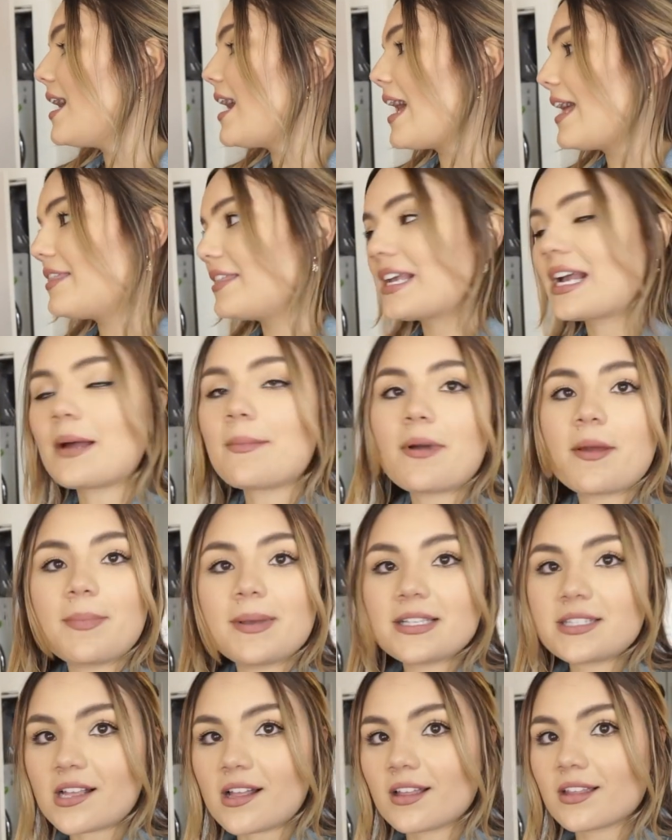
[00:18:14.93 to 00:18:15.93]
I think I might
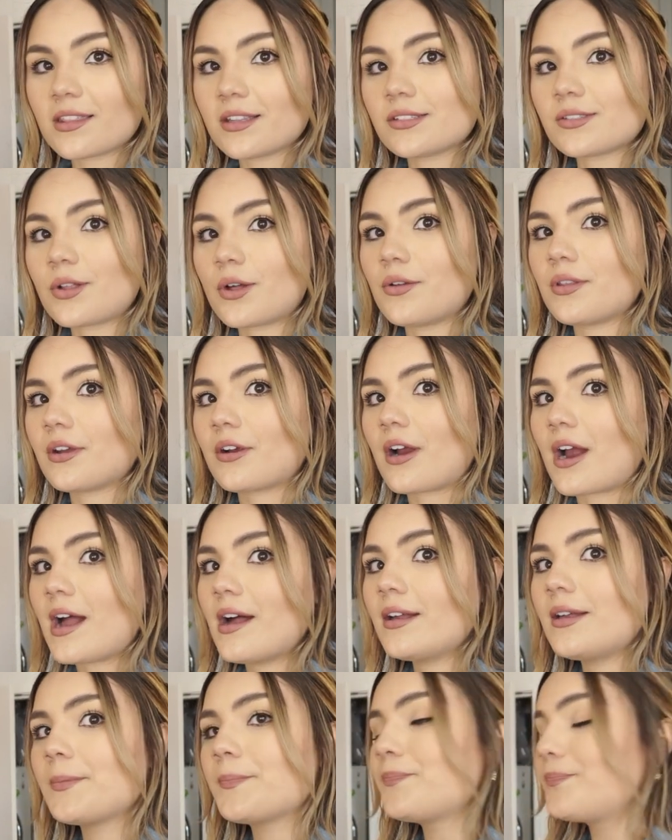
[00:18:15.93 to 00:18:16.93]
be selling this clothing
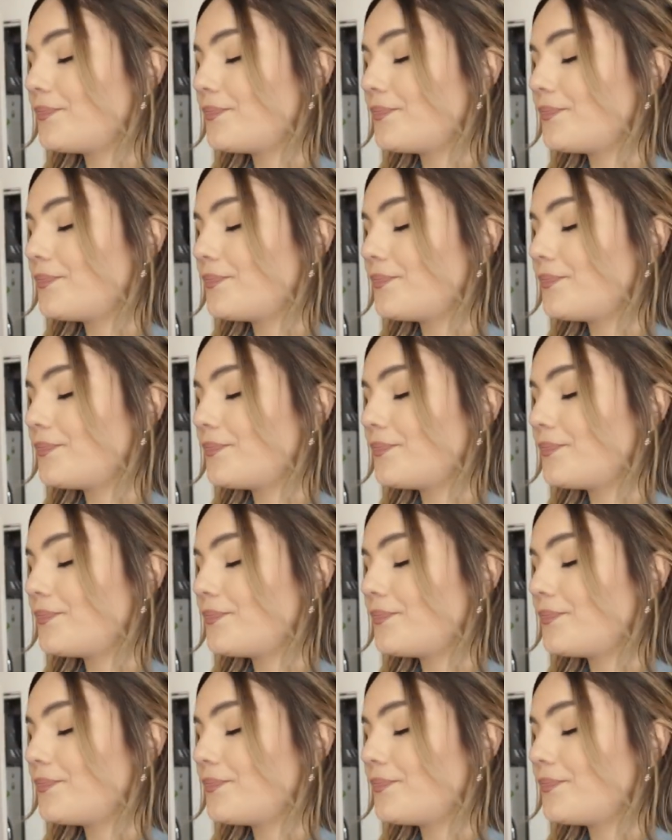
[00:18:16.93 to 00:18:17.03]
rack.